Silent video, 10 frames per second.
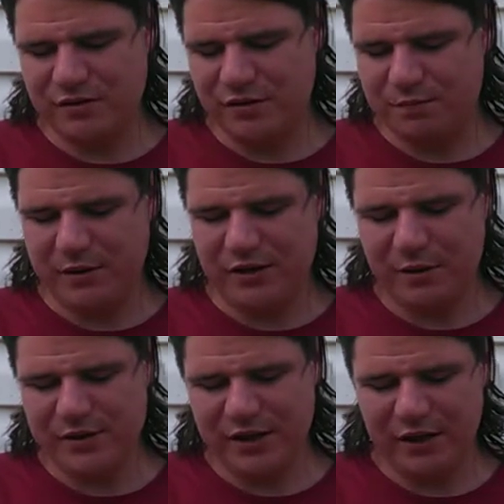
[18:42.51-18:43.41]
just because
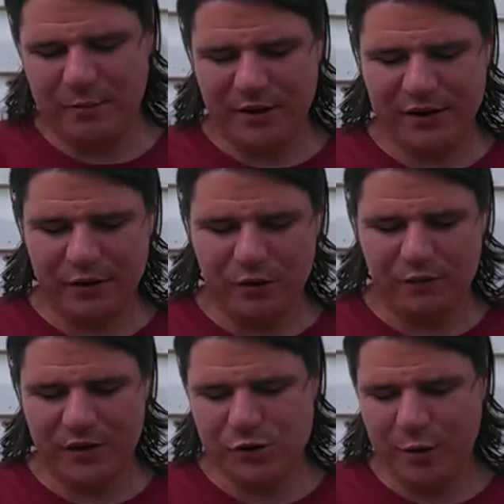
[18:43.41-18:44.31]
I was thinking about that
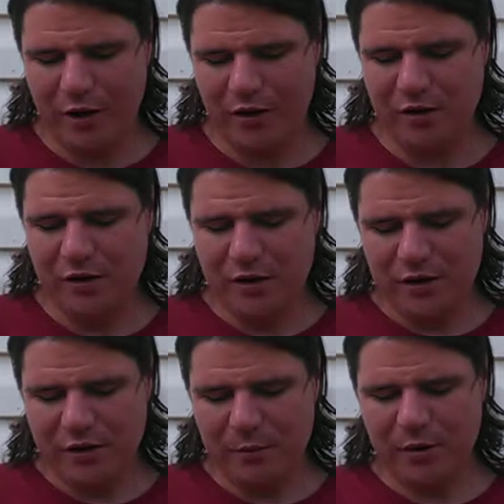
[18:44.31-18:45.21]
whole Venezuela
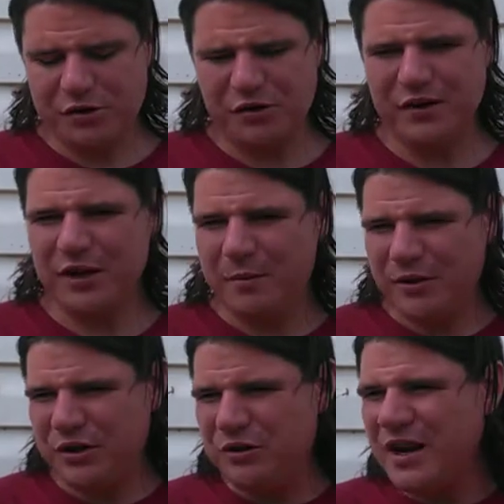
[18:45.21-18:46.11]
thing, but also thinking
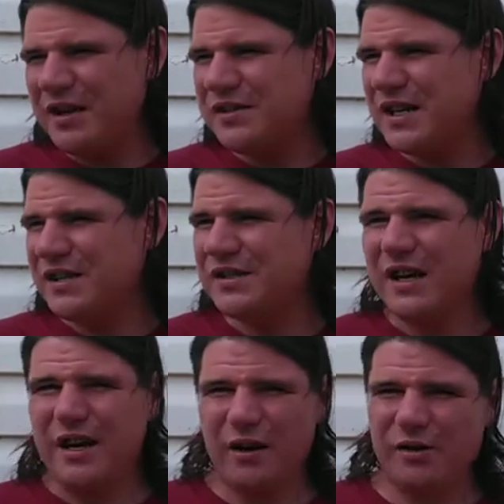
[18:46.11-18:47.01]
about the United States
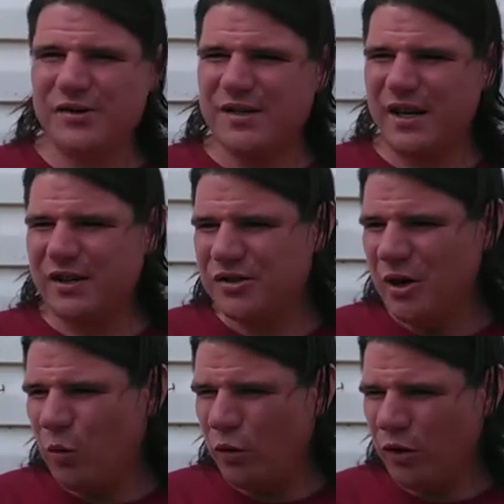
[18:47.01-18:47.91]
and our stance
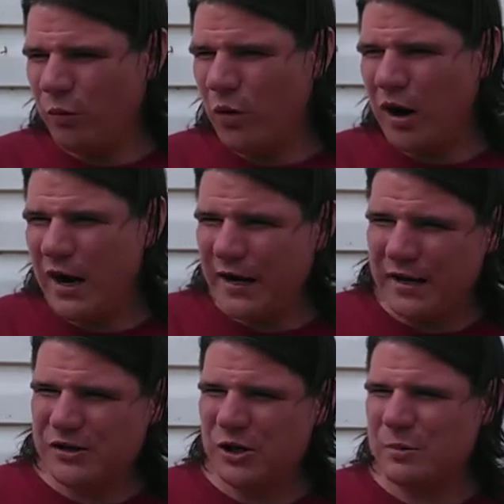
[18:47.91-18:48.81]
worldwide
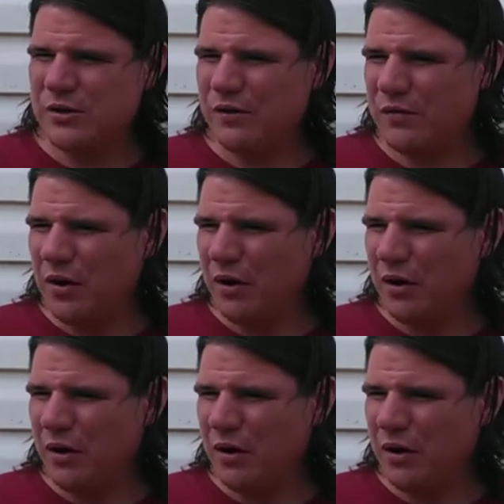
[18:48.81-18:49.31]
in terms of